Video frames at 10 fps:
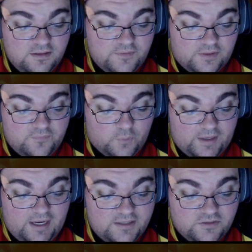They have 4
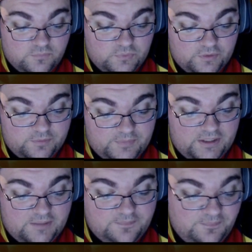guys on board, but